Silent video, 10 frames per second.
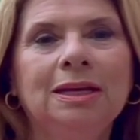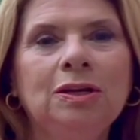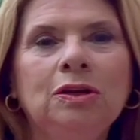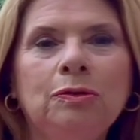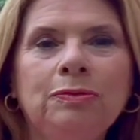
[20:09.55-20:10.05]

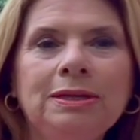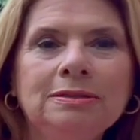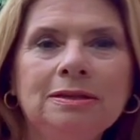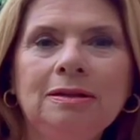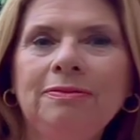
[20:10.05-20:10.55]
you know,
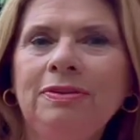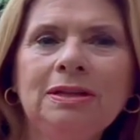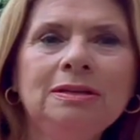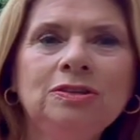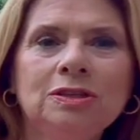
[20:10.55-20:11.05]
these little
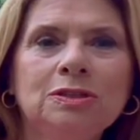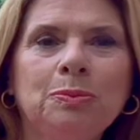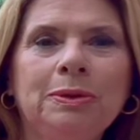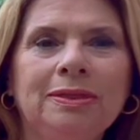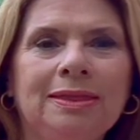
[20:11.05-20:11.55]
villages
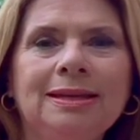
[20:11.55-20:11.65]
with,